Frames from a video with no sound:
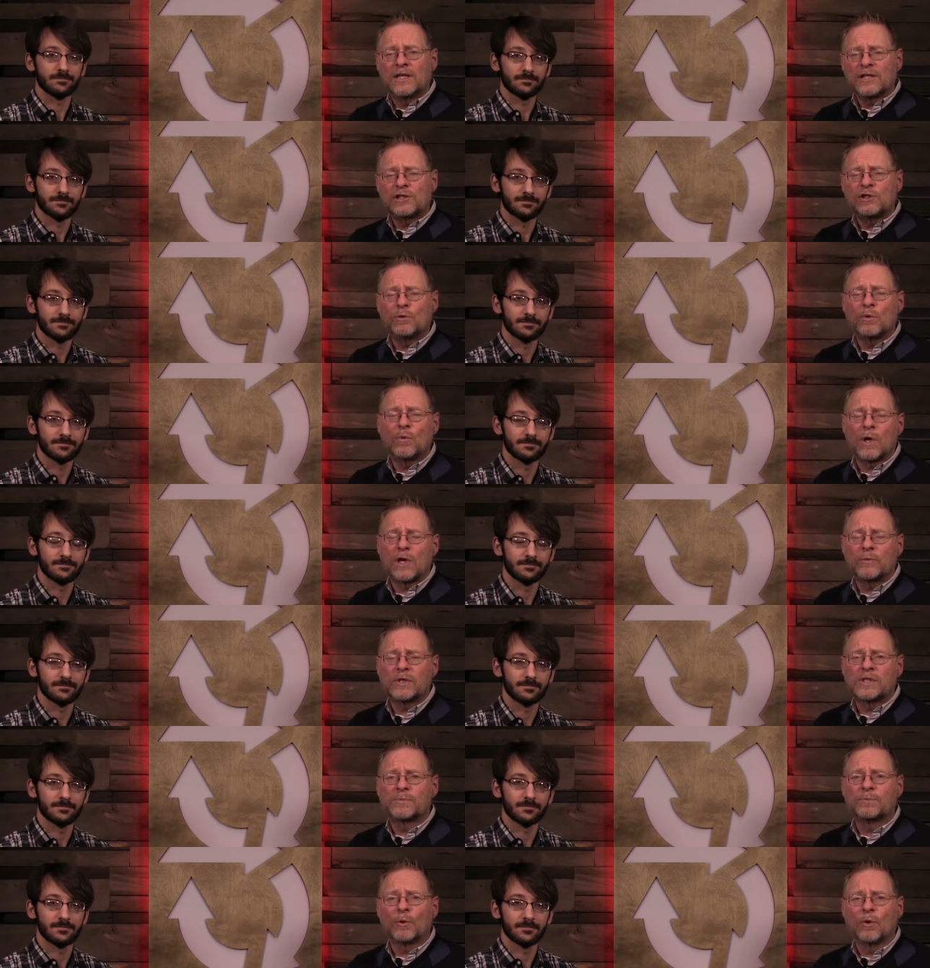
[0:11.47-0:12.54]
Speaker 1: The issue we want
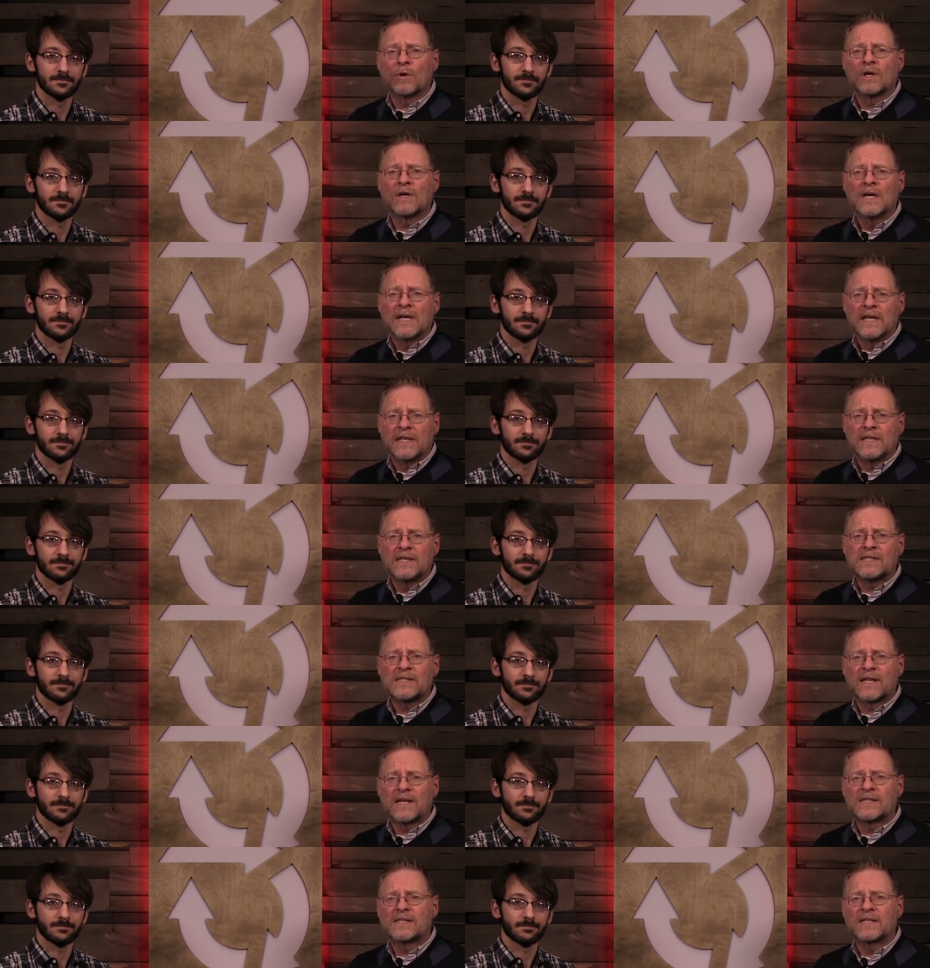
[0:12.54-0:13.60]
to explore in
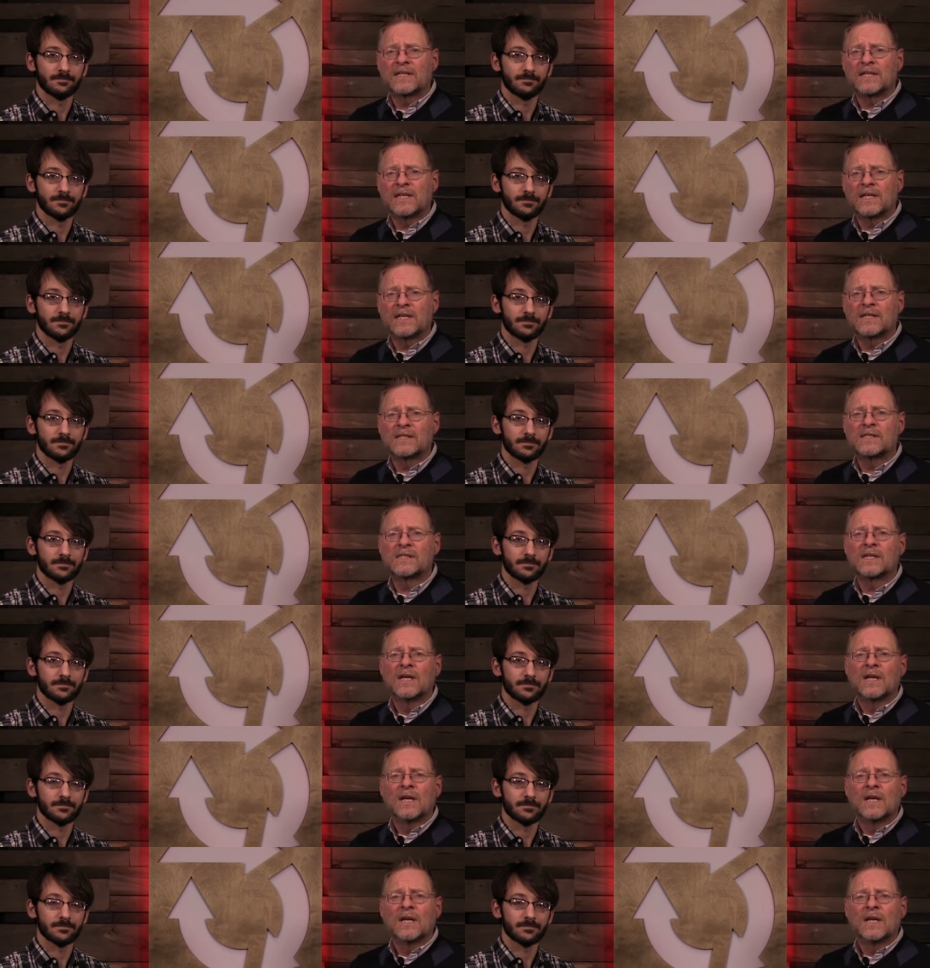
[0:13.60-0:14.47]
this lesson is,